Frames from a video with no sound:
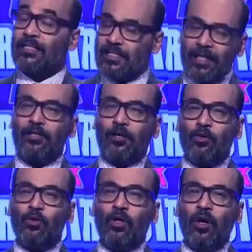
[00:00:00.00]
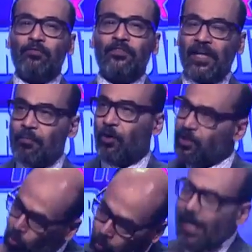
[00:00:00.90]
the second clue of 10
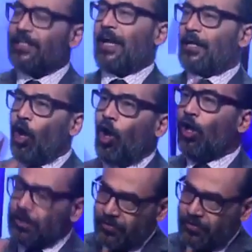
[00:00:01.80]
points. Well done, all